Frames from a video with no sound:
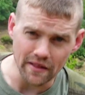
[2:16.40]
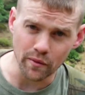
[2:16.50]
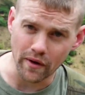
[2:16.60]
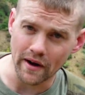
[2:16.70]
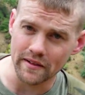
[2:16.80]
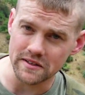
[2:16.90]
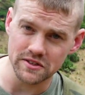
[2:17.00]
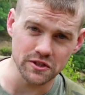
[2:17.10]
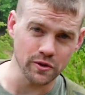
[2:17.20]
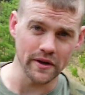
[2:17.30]
that we're out of this
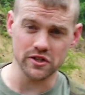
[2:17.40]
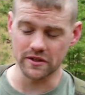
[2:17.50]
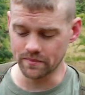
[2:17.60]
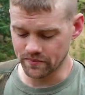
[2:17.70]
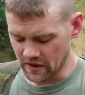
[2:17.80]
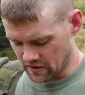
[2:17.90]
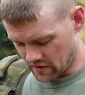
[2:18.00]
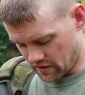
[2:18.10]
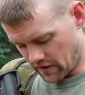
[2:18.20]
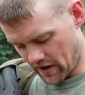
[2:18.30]
situation,
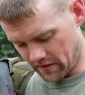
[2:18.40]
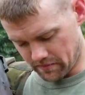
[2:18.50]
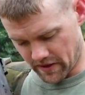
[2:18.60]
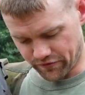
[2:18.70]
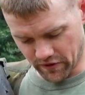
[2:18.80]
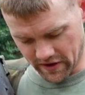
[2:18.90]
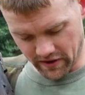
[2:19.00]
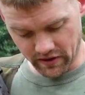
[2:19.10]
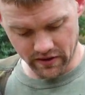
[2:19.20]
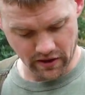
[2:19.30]
alright, my
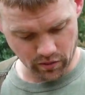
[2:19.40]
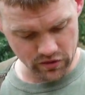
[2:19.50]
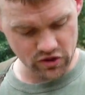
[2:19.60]
friend, he was